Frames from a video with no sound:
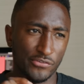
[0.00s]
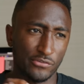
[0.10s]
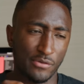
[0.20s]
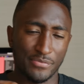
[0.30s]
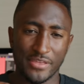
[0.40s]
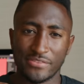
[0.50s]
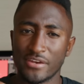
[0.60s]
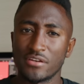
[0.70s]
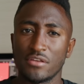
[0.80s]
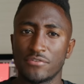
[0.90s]
also something they
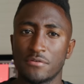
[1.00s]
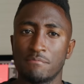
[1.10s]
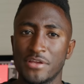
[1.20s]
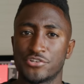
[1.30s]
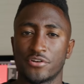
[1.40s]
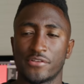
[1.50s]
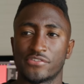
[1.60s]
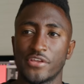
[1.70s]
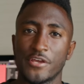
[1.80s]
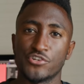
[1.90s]
didn't even mention on
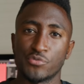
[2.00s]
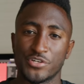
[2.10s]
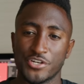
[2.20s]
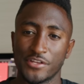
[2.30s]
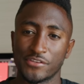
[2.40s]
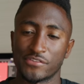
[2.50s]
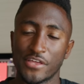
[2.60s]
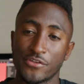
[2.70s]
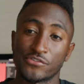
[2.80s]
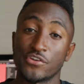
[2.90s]
stage, which is
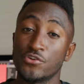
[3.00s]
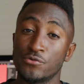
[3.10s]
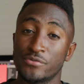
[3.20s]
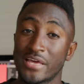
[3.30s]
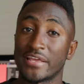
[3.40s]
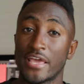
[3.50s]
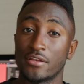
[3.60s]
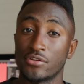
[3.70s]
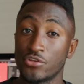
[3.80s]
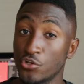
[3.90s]
there's a new
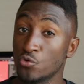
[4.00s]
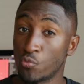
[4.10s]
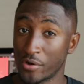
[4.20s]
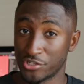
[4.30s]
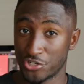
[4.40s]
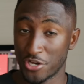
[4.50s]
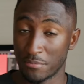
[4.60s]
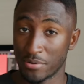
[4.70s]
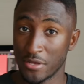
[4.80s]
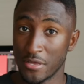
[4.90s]
dedicated U1
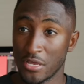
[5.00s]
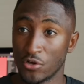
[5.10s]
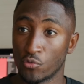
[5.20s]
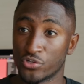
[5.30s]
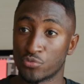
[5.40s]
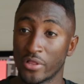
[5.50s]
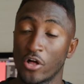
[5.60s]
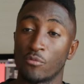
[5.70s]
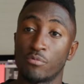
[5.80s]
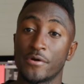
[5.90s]
chip, which will
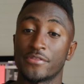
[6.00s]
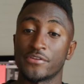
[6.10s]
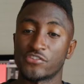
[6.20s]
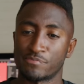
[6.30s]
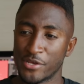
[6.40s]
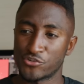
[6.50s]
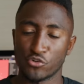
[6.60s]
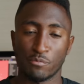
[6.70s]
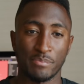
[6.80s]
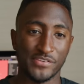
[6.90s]
help with
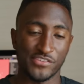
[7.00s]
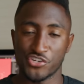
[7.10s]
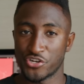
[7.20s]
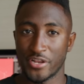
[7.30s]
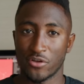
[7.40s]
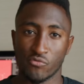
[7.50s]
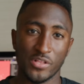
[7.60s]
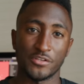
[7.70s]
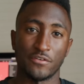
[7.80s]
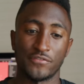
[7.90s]
spatial positioning
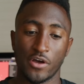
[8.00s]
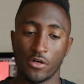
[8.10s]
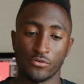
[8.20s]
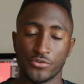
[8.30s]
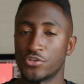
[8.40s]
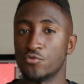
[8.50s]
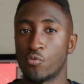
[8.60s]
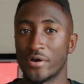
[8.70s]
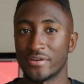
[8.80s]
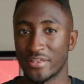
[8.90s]
relative to other
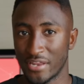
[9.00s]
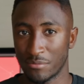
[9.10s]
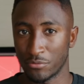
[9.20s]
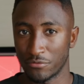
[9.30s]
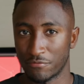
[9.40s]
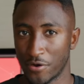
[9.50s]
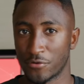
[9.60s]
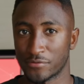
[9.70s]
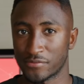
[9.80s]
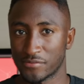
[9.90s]
U1 enabled
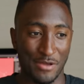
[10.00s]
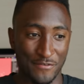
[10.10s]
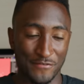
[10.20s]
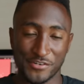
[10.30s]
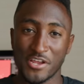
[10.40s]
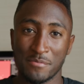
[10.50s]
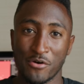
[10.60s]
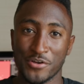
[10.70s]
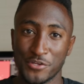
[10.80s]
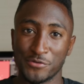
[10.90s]
phones. And my favorite demo
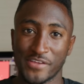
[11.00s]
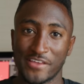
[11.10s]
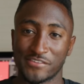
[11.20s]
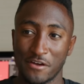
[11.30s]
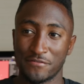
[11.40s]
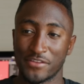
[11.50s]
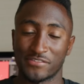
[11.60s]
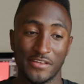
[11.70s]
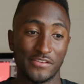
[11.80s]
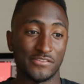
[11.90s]
or use case of
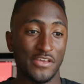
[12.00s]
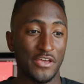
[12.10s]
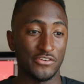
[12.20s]
this is